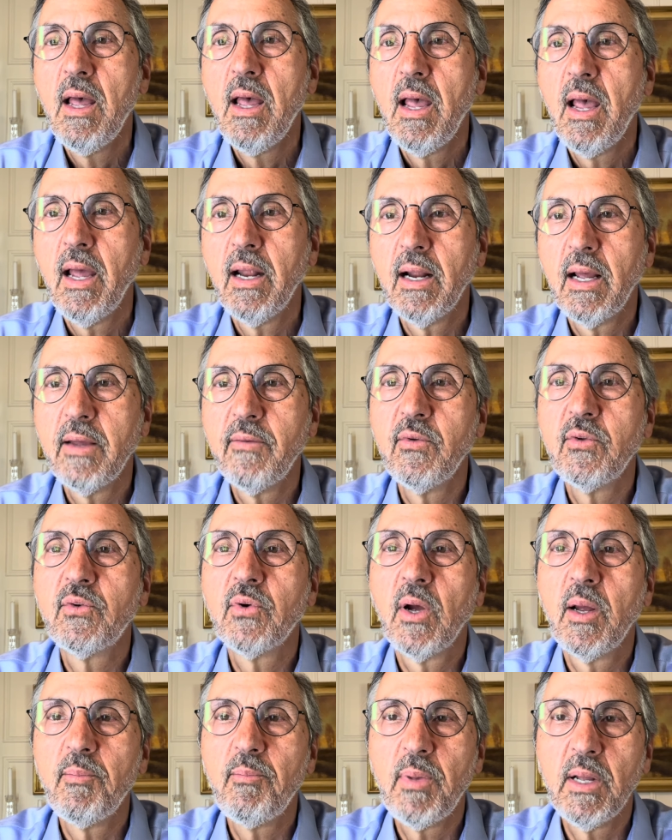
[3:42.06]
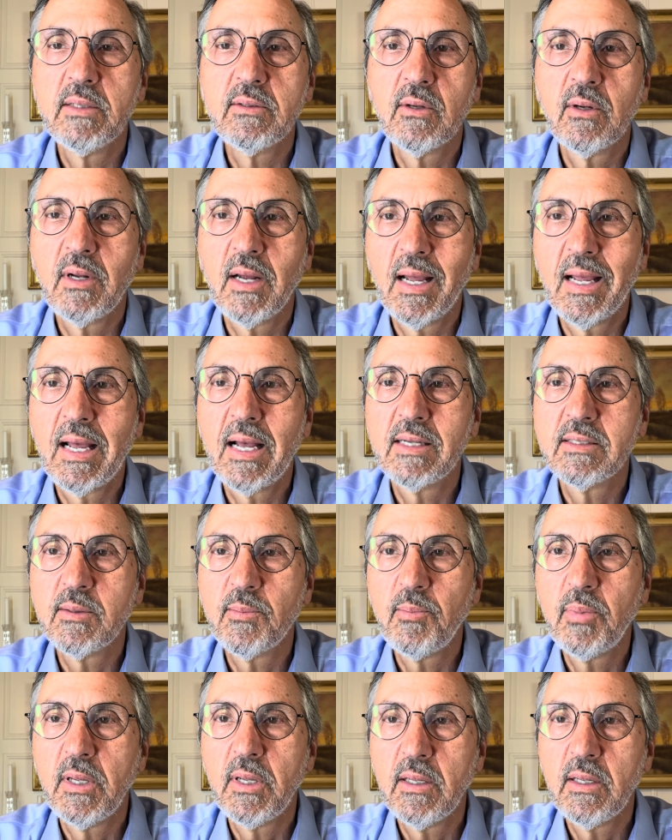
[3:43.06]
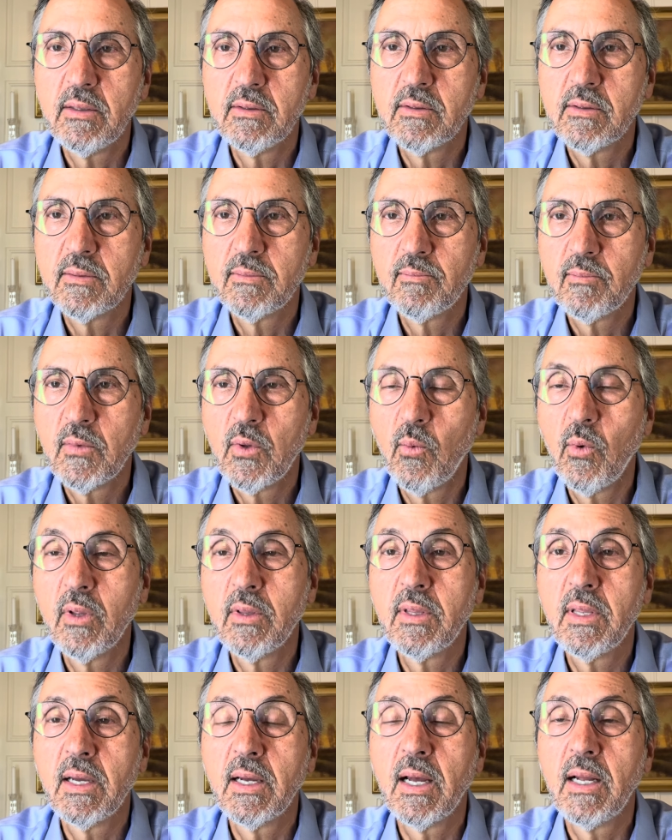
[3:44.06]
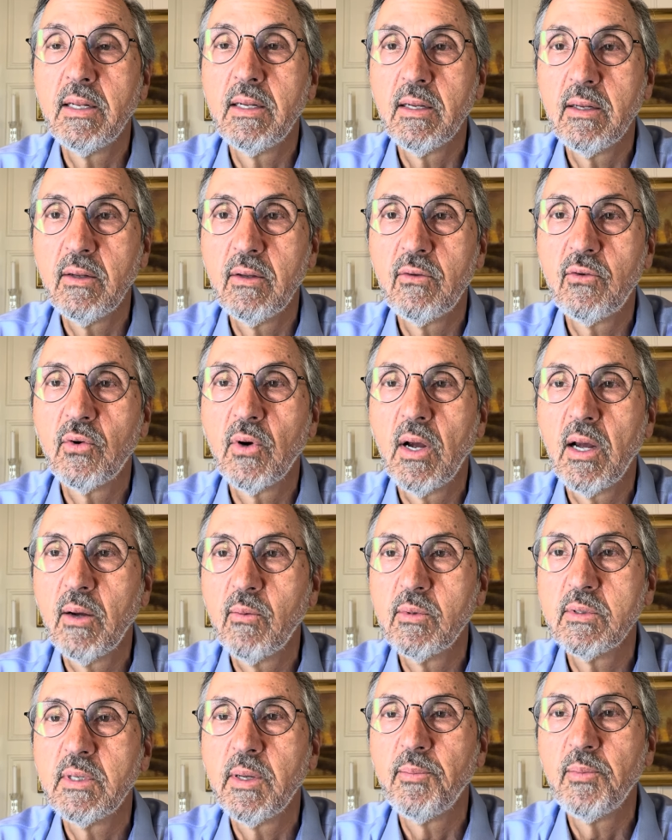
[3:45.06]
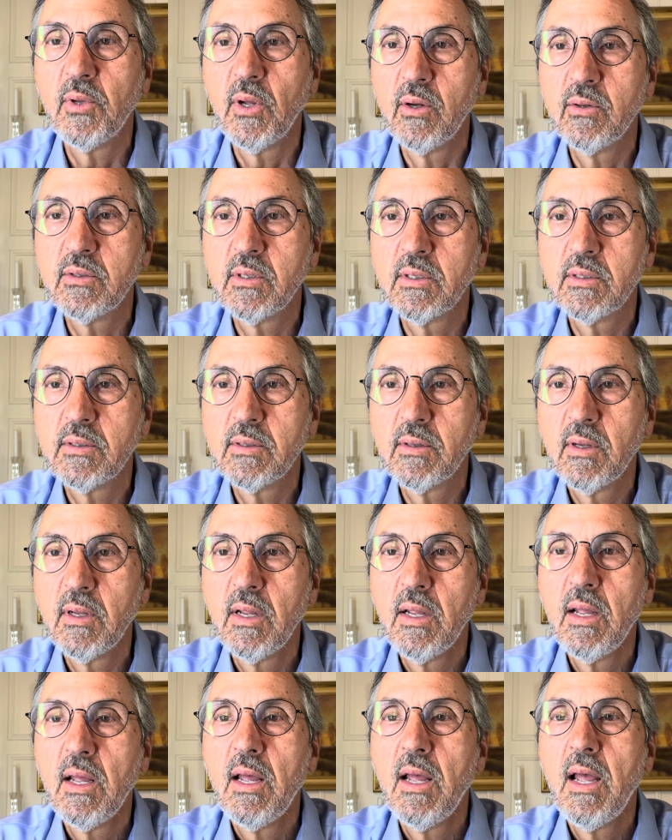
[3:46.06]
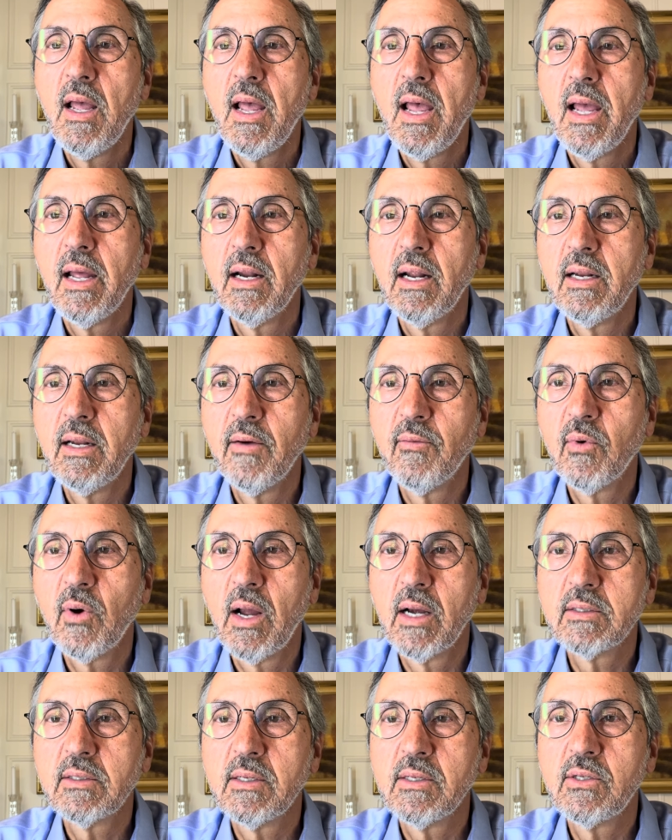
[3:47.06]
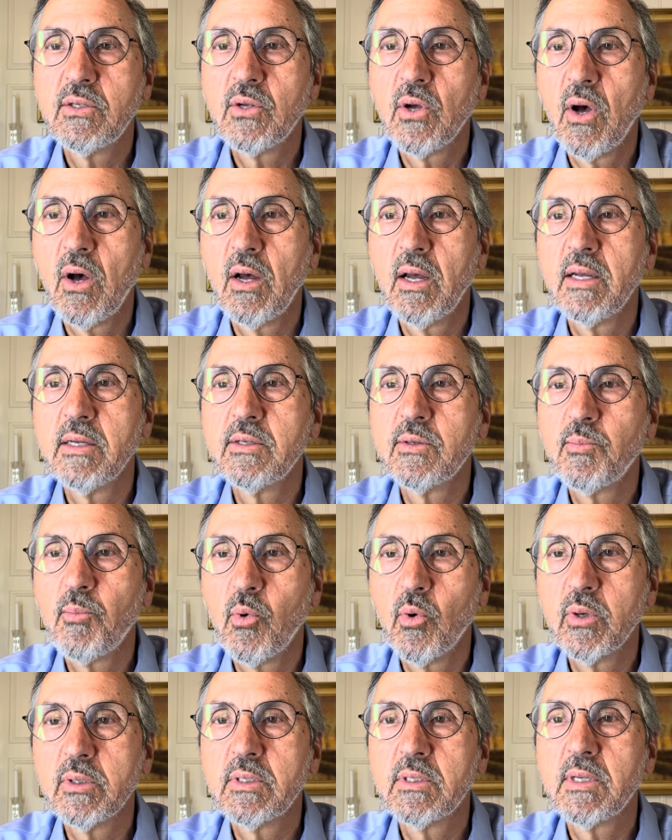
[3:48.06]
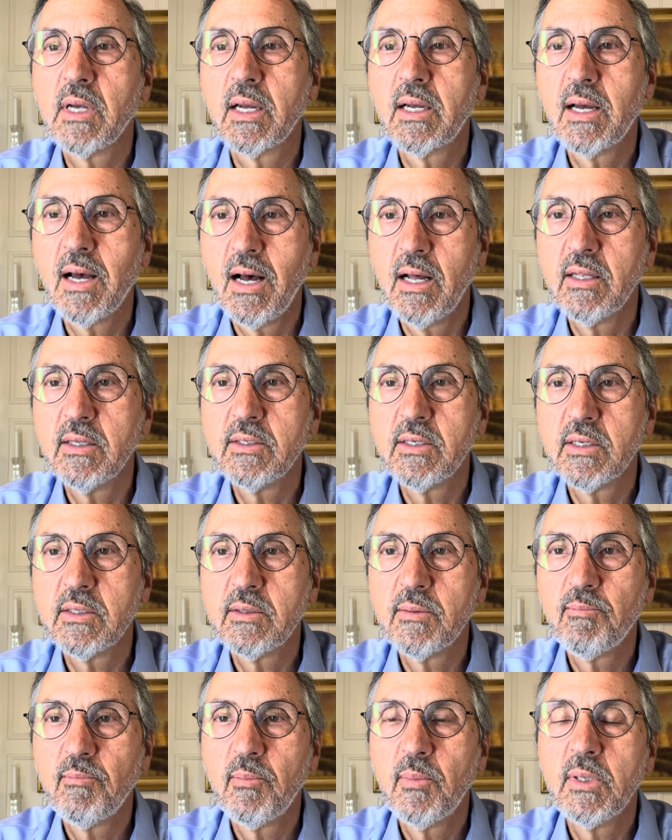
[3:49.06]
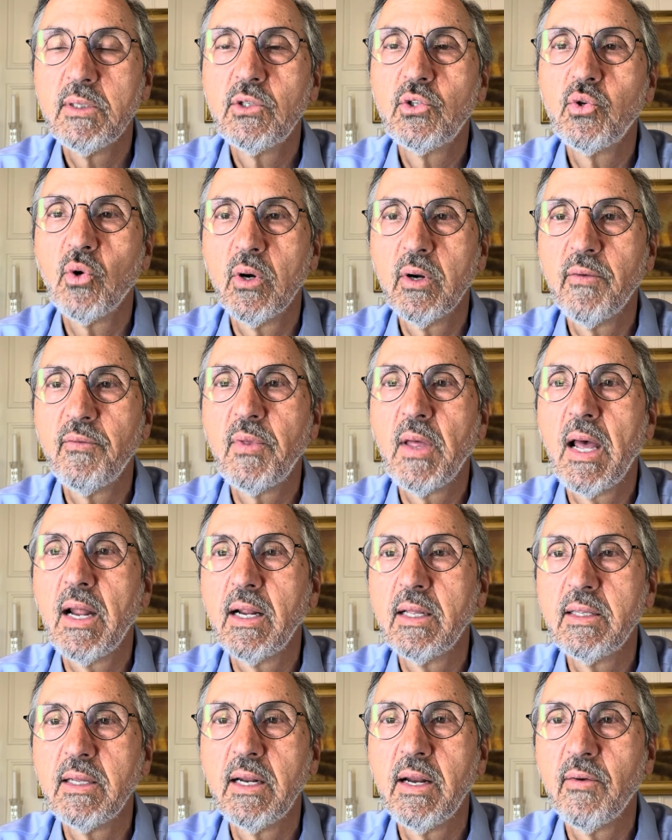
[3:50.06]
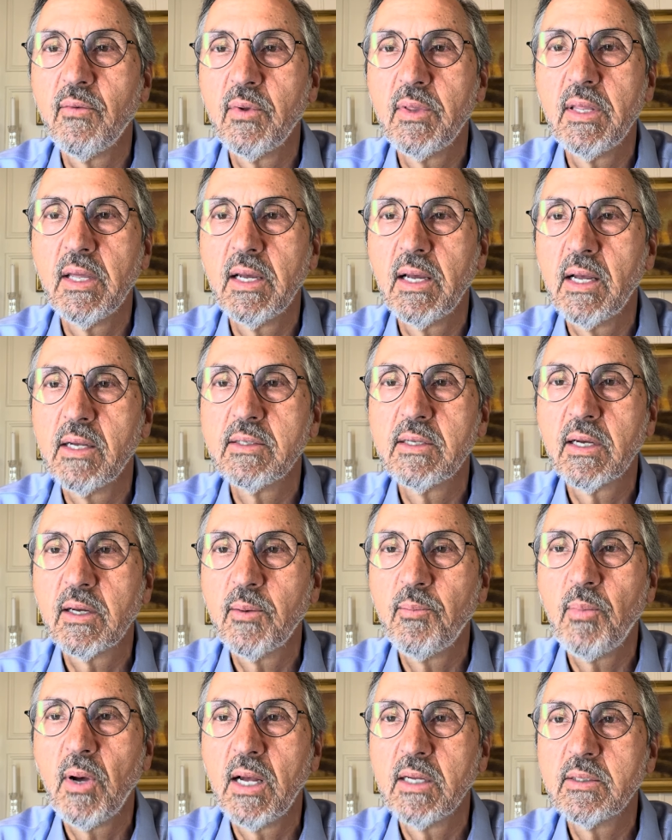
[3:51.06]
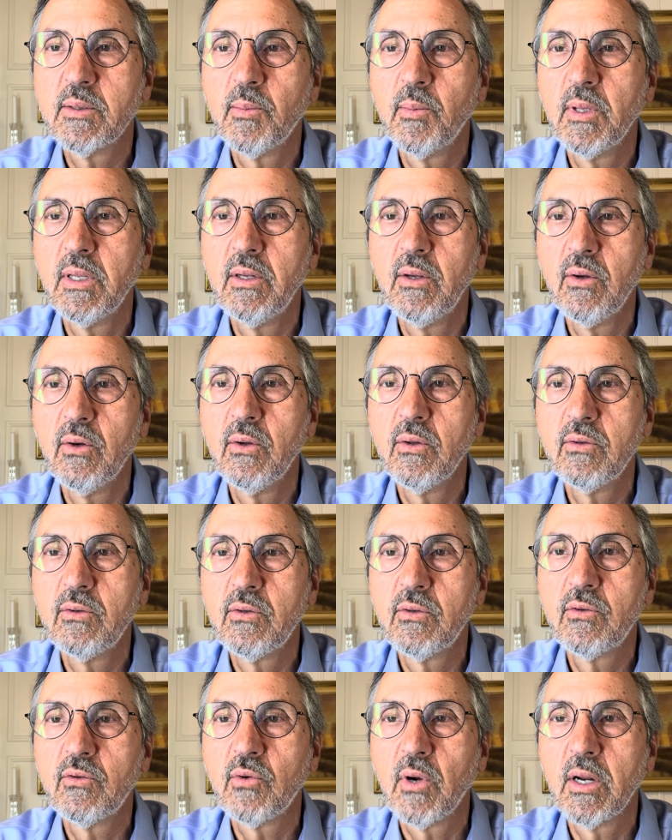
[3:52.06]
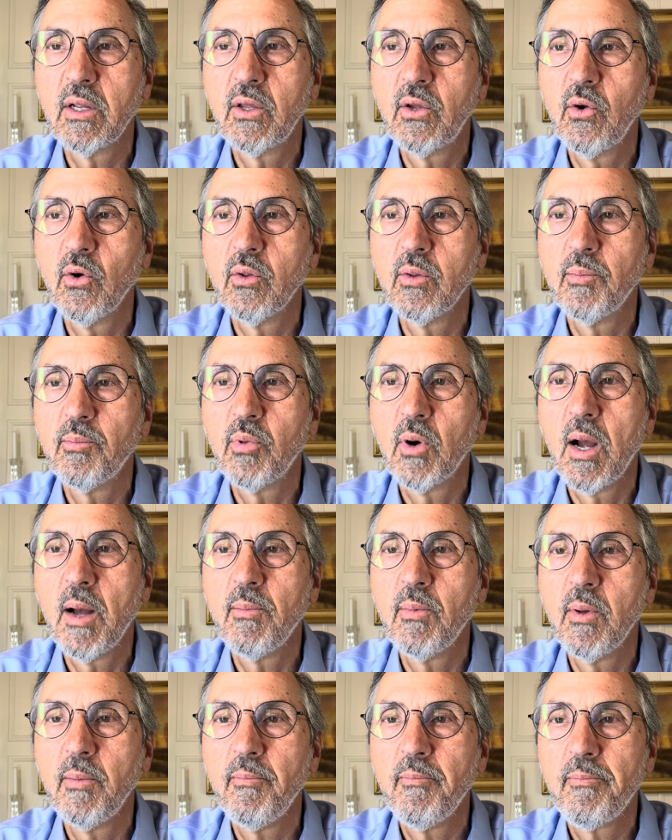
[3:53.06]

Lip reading: And I even tried benzodiazepines. The one thing I didn't try was hypnosis, and I never actually saw a sports psychologist. Short of that, I did everything else I could possibly do to try to cure the problem.